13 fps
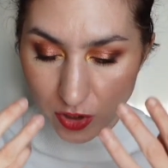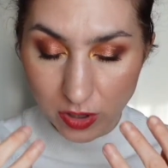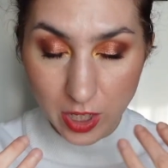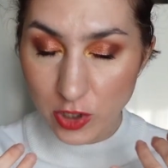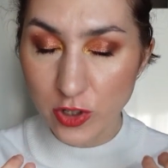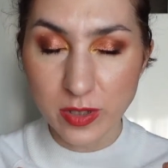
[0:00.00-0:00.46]

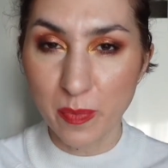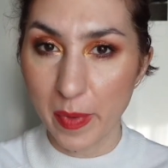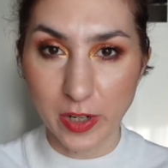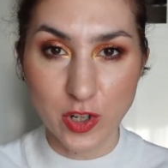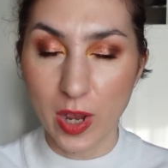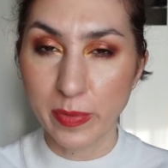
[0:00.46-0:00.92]
they just
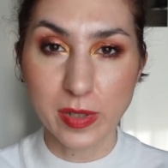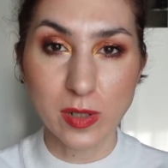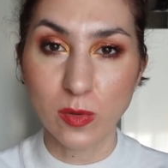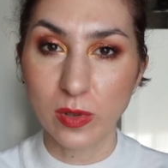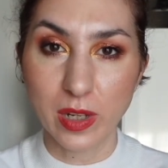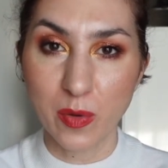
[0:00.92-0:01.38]
match
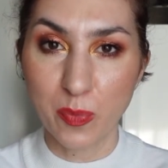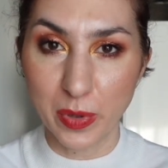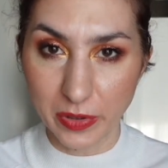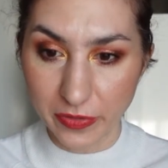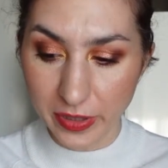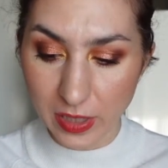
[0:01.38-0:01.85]
absolutely
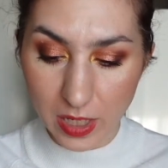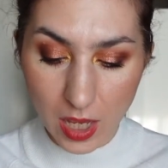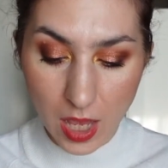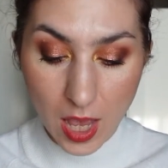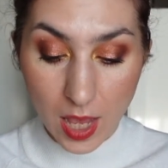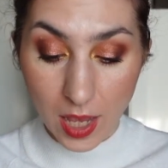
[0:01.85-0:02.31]
perfectly